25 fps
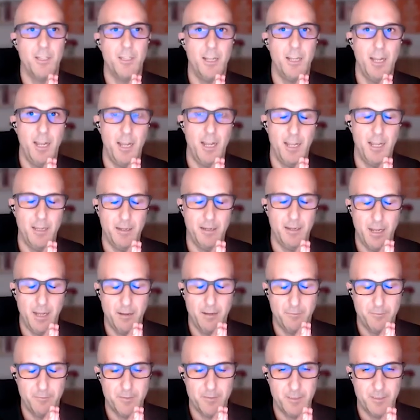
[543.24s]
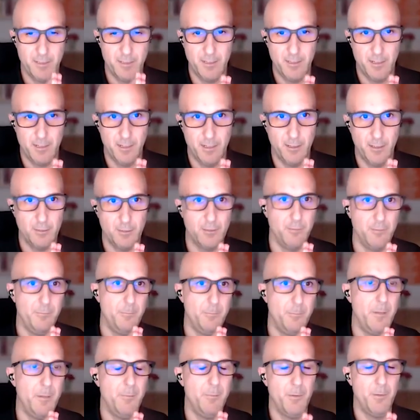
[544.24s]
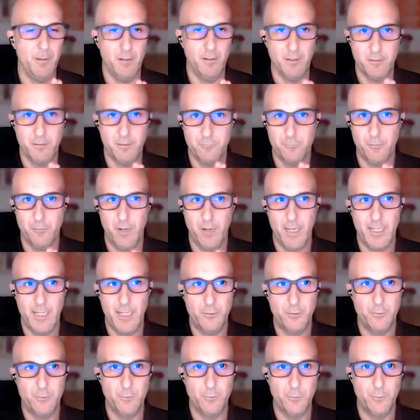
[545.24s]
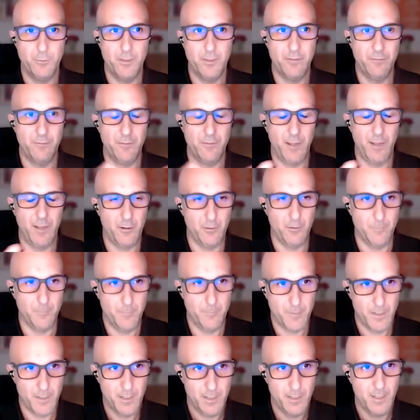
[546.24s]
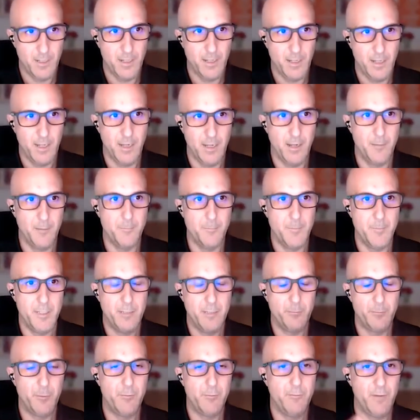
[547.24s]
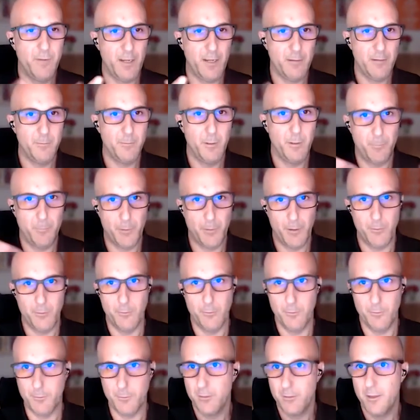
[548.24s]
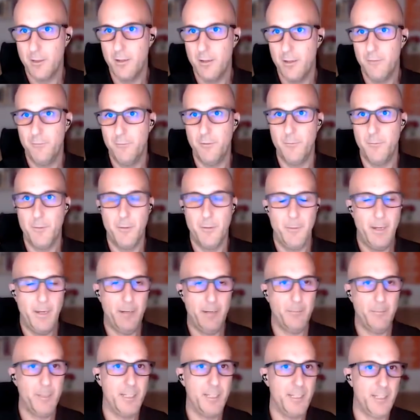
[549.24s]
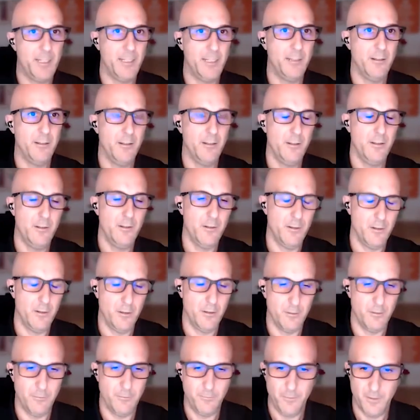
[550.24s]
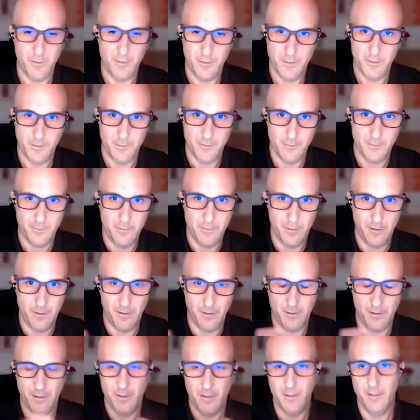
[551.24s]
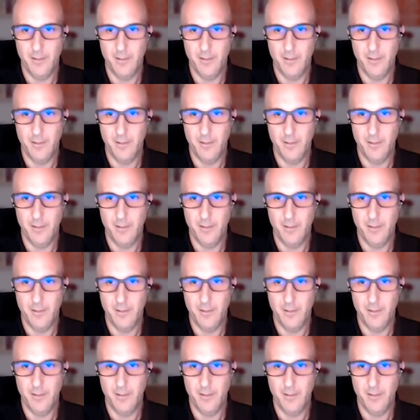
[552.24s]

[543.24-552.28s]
I have seen a lot of people trying to develop a minimum viable product from the very beginning of their